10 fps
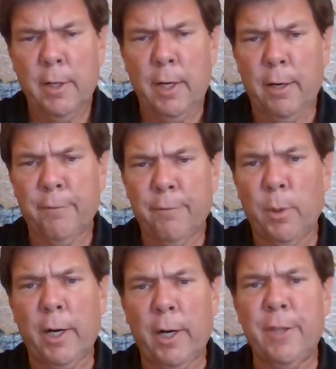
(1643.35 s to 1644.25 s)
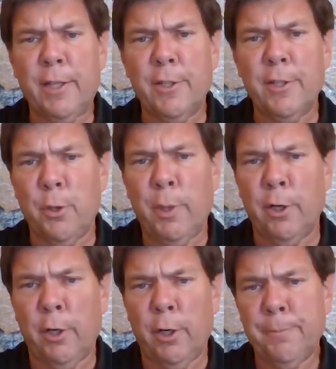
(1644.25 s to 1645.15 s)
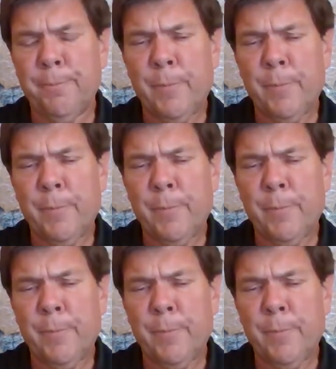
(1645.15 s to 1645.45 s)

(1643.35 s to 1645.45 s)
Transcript: uh, for what I think is going on.